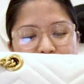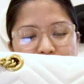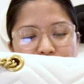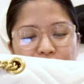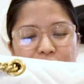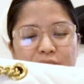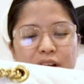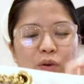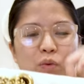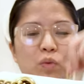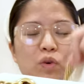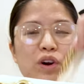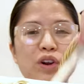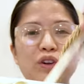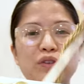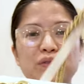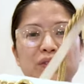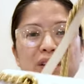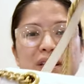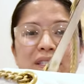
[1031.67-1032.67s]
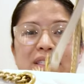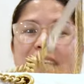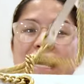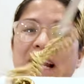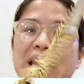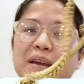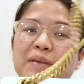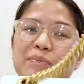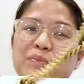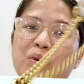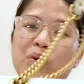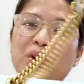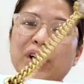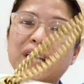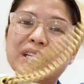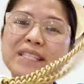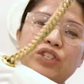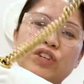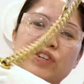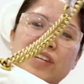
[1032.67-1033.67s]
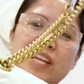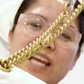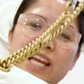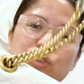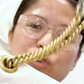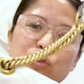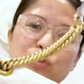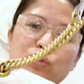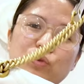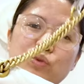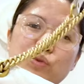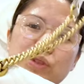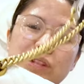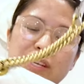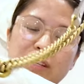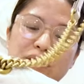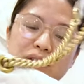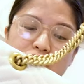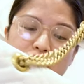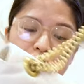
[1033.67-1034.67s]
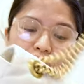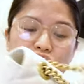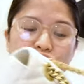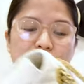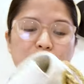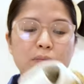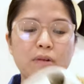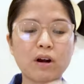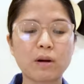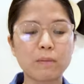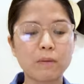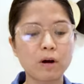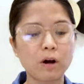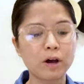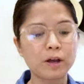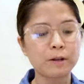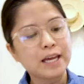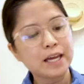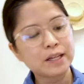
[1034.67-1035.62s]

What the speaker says: Definitely one of the selling points unique to this JG Marmont.